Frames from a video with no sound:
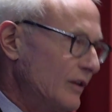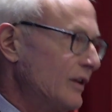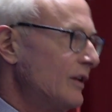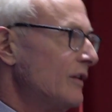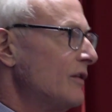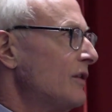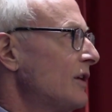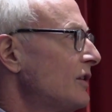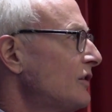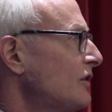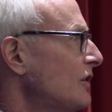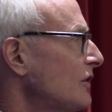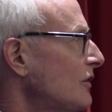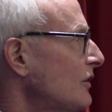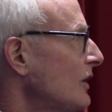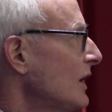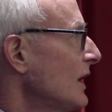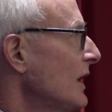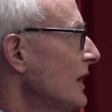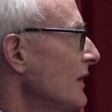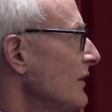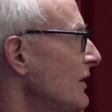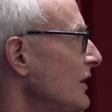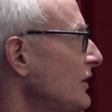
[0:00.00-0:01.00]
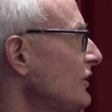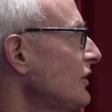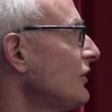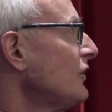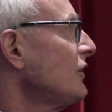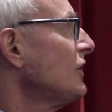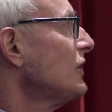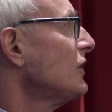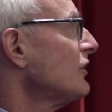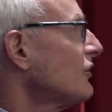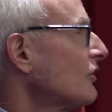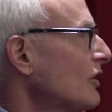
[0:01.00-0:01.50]
This
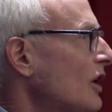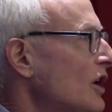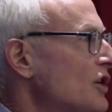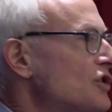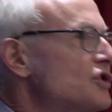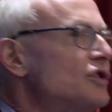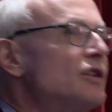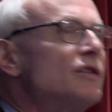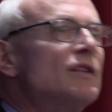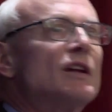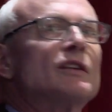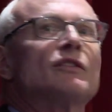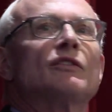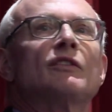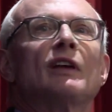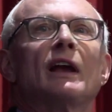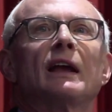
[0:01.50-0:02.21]
is a discussion that's